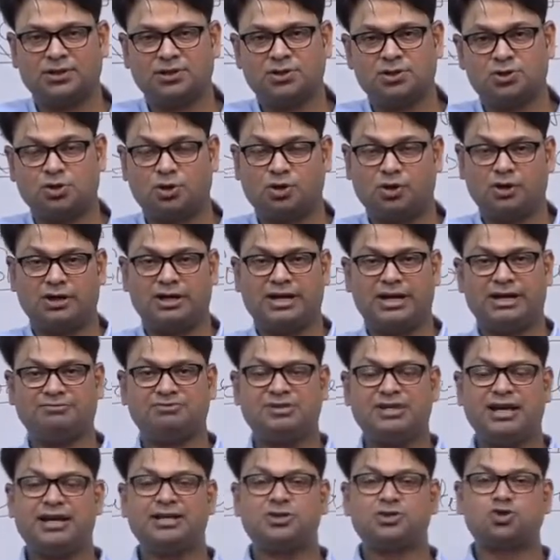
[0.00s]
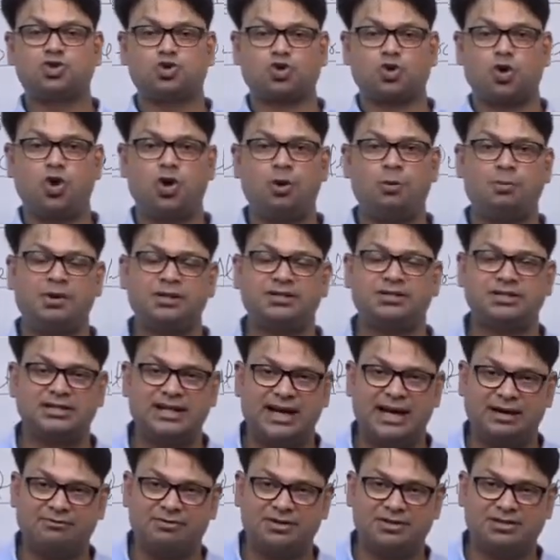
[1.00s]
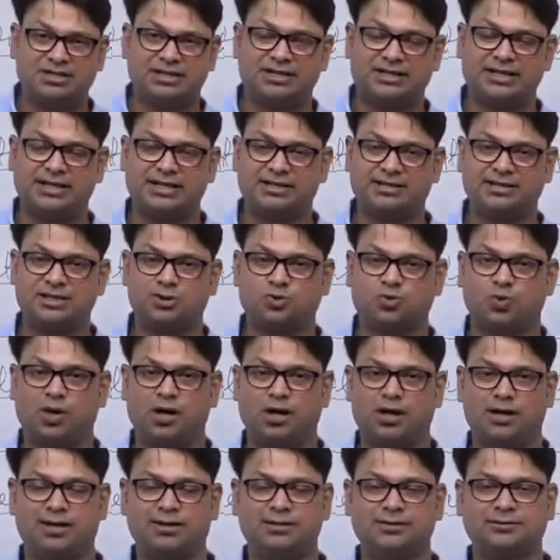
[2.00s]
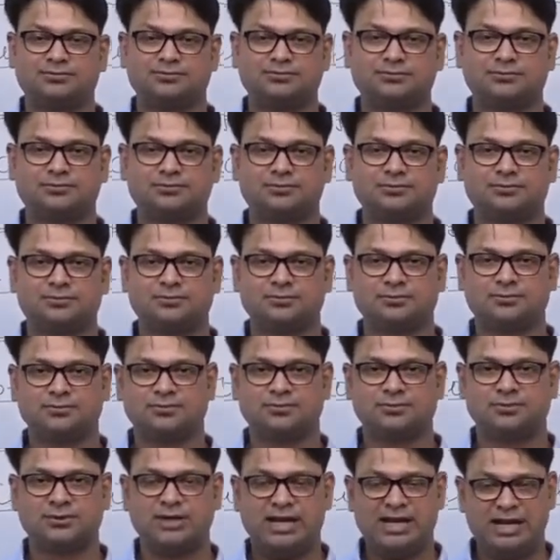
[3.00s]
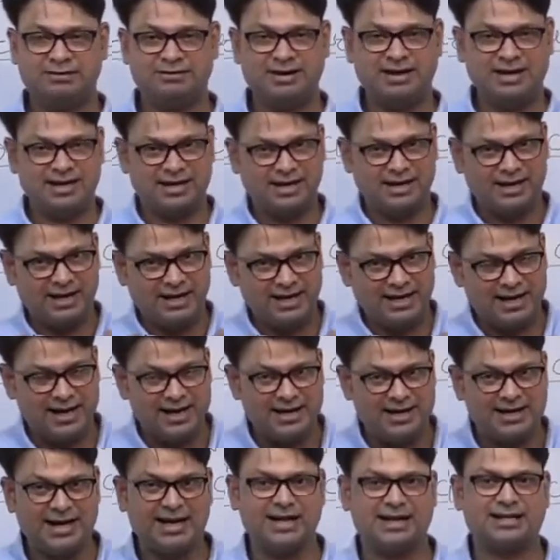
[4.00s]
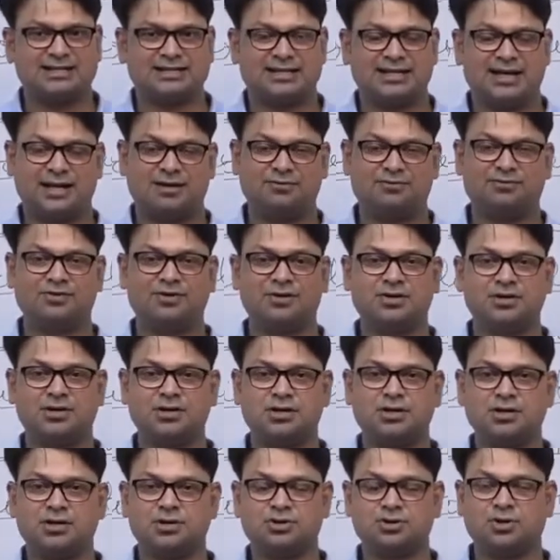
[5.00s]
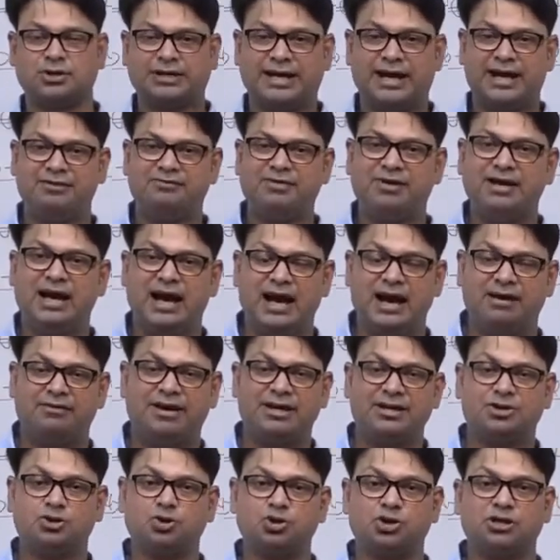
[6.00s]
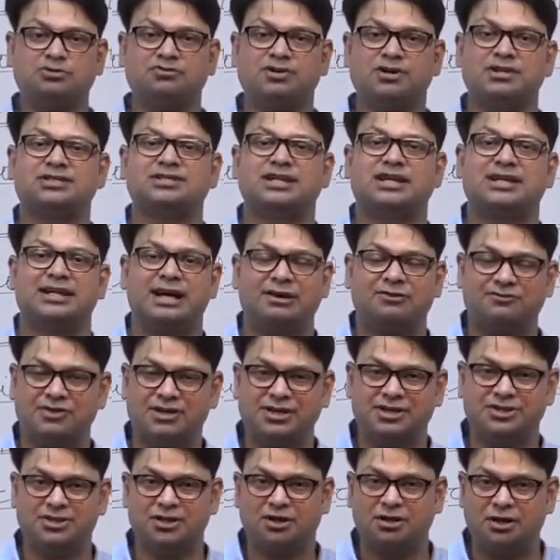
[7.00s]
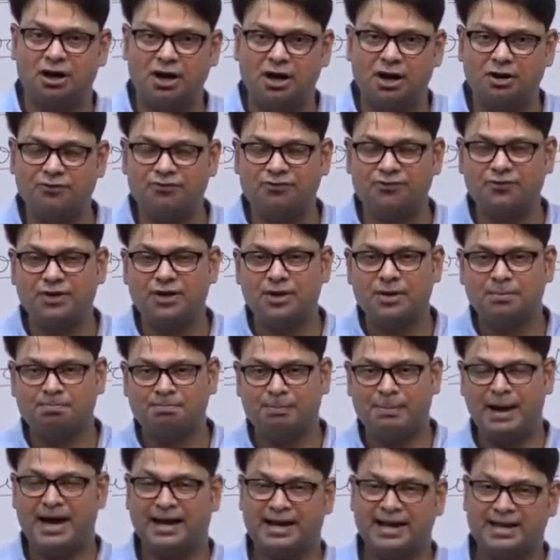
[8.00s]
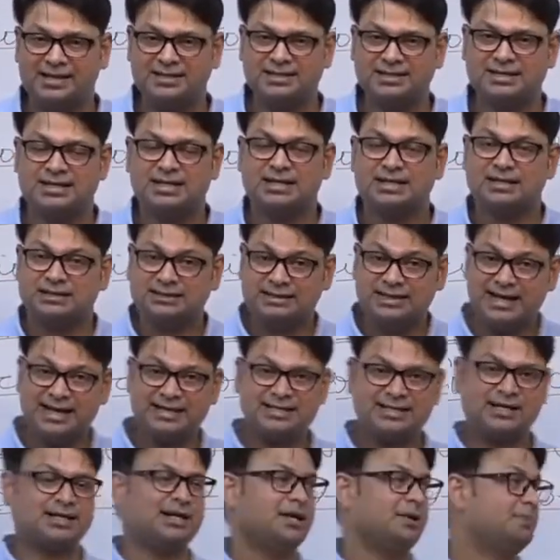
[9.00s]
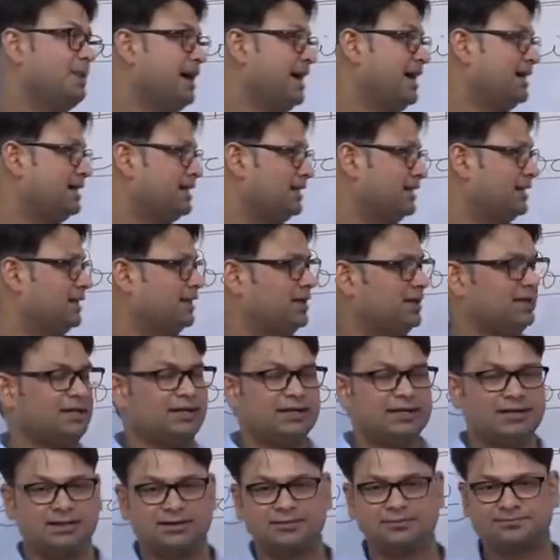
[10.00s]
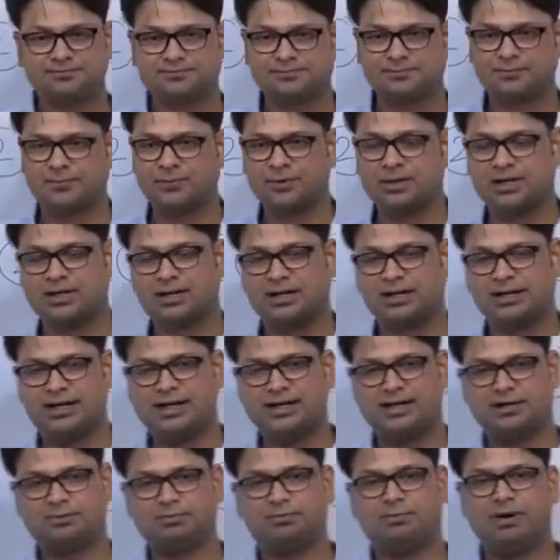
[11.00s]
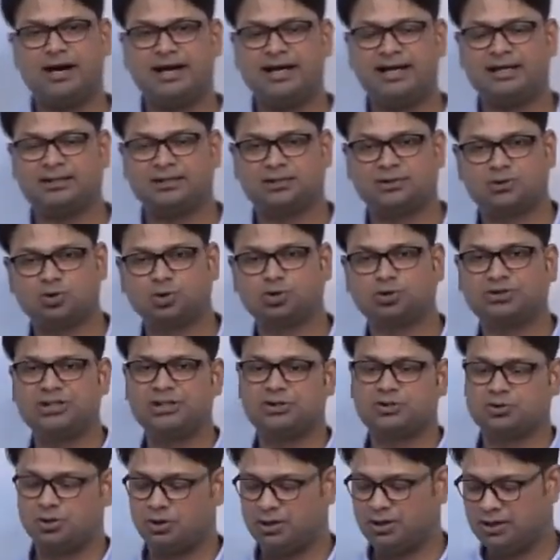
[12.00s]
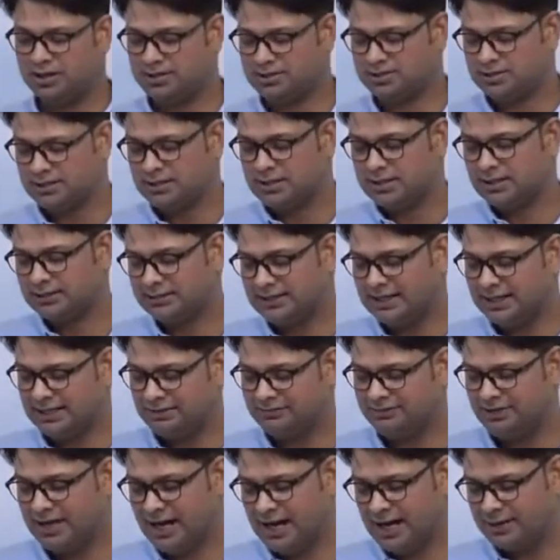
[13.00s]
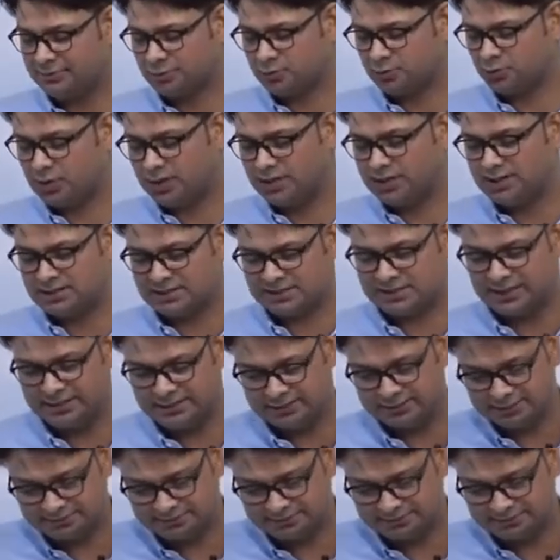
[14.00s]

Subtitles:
So if there is so much diversity in this world, even in India itself, so can we have a universal definition of marriage? There is a debate here, right, by 2-3 scholars that we have to understand.